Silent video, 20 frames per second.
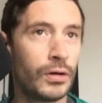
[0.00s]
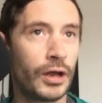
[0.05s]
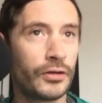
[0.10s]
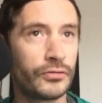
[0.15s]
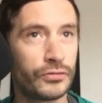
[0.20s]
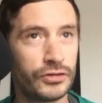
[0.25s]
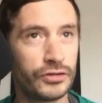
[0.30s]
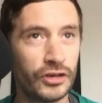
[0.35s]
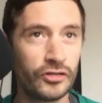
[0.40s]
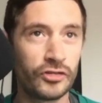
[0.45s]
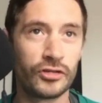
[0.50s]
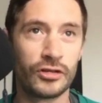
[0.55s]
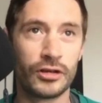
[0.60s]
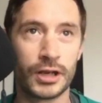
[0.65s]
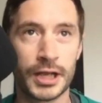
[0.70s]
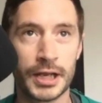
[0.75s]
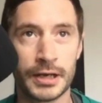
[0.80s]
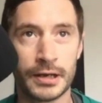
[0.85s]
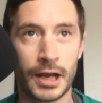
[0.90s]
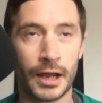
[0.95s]
Like
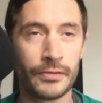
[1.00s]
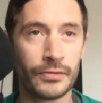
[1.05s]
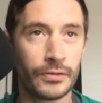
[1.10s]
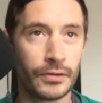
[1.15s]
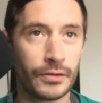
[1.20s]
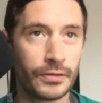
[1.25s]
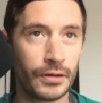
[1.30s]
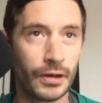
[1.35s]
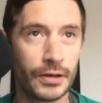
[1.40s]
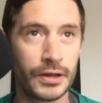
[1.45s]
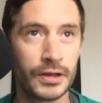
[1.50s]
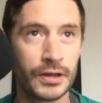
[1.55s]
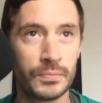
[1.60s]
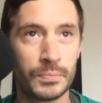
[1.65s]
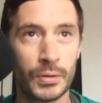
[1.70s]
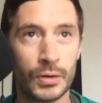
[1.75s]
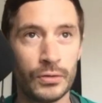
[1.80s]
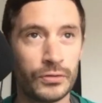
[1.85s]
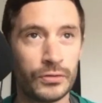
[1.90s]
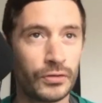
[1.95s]
traditionally in London, like these
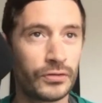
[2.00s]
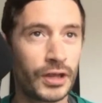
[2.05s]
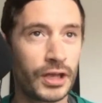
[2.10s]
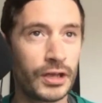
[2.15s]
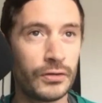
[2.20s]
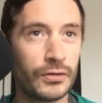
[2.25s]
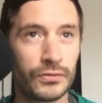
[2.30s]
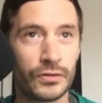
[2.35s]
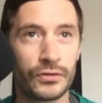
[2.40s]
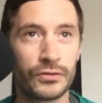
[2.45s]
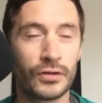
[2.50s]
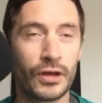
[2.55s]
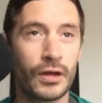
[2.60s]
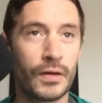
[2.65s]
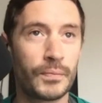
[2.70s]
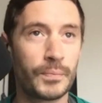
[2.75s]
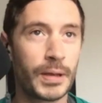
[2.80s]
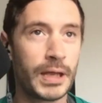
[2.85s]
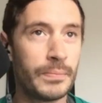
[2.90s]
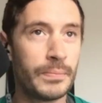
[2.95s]
boozers, they used to
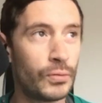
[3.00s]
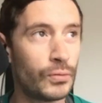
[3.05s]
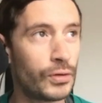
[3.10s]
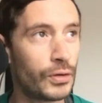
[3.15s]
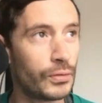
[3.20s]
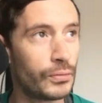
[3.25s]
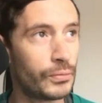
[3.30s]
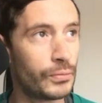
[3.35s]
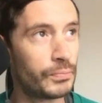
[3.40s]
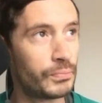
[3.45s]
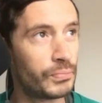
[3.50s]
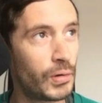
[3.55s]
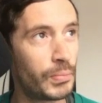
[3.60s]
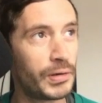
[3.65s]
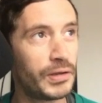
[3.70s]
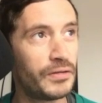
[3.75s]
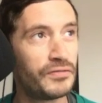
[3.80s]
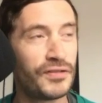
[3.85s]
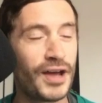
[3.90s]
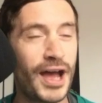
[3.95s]
serve people that would
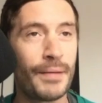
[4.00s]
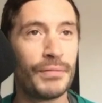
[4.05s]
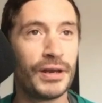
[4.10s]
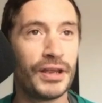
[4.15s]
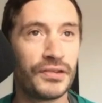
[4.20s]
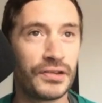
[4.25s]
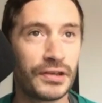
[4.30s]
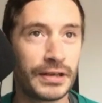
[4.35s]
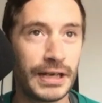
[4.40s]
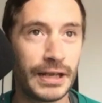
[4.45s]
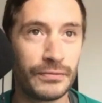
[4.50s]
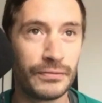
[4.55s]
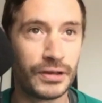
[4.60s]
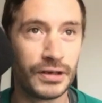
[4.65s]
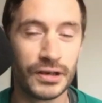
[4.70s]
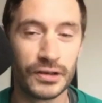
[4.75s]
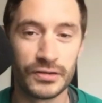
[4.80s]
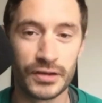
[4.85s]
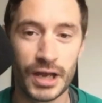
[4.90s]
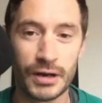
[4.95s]
probably families had lived
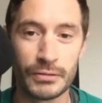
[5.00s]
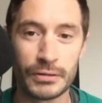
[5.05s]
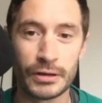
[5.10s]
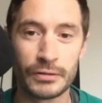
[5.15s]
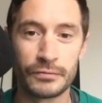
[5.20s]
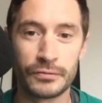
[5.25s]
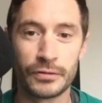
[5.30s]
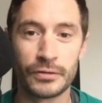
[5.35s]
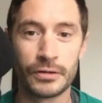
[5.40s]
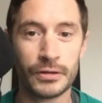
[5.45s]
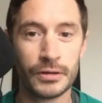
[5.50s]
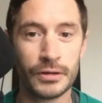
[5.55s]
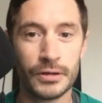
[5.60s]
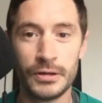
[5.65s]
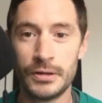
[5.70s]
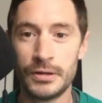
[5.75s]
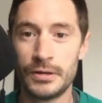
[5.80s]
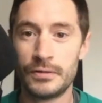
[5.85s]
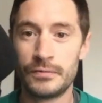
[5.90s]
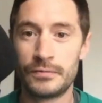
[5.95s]
in this area for
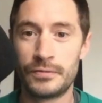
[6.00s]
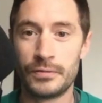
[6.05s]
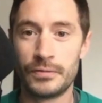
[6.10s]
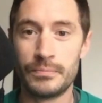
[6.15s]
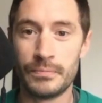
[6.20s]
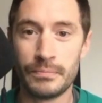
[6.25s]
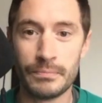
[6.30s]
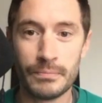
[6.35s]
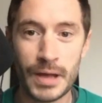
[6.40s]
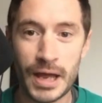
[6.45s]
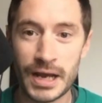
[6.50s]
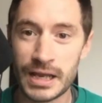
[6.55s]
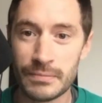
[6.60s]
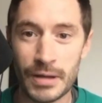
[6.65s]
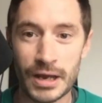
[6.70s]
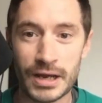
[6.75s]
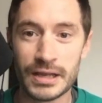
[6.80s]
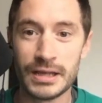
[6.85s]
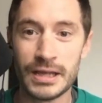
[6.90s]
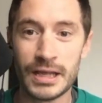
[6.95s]

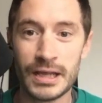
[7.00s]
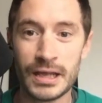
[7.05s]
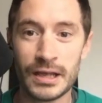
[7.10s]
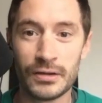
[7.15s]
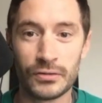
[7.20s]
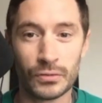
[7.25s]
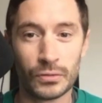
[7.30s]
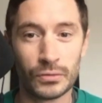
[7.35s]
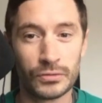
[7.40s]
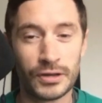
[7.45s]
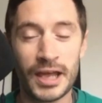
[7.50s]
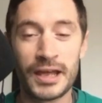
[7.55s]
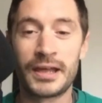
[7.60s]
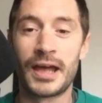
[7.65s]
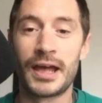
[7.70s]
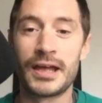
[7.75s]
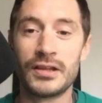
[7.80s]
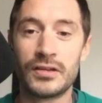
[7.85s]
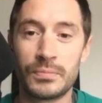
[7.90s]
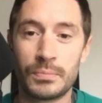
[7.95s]
many years or
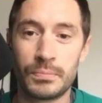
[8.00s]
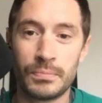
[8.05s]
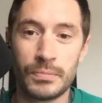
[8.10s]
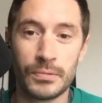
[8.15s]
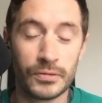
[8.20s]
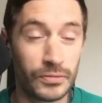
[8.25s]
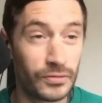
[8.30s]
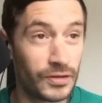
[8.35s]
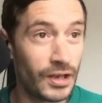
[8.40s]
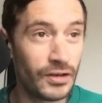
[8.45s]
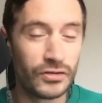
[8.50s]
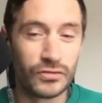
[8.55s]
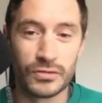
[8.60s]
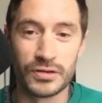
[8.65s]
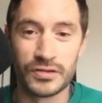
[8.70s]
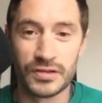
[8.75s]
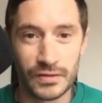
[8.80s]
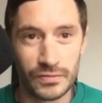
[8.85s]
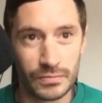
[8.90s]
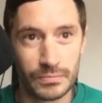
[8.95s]
decades,
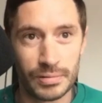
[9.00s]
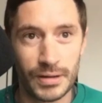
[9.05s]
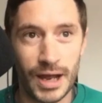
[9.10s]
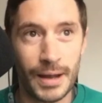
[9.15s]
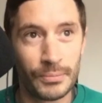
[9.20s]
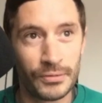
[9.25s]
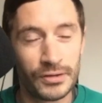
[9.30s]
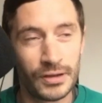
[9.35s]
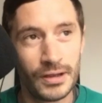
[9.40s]
centuries, perhaps.